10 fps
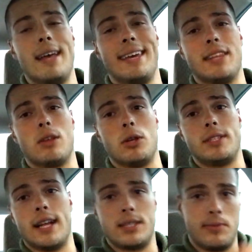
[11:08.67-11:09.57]
get those
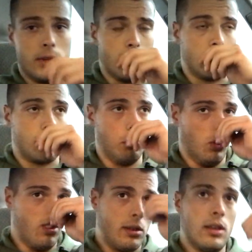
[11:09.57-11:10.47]
sets feeling
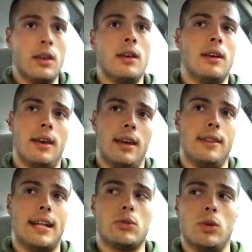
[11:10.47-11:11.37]
smooth,
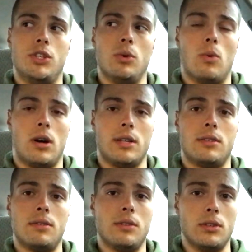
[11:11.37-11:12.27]
and that's what you
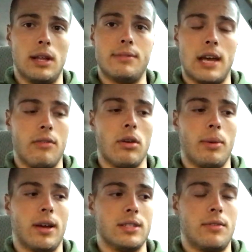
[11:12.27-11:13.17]
want to lift heavy.
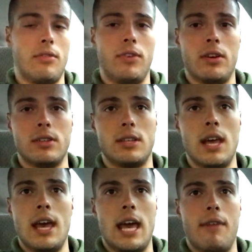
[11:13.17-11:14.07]
Because
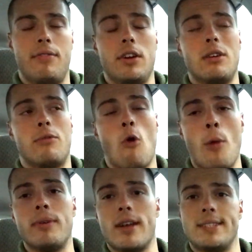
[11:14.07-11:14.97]
if your
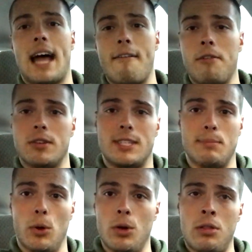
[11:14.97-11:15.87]
form does not feel
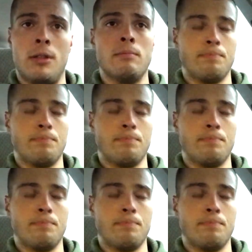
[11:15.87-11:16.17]
smooth,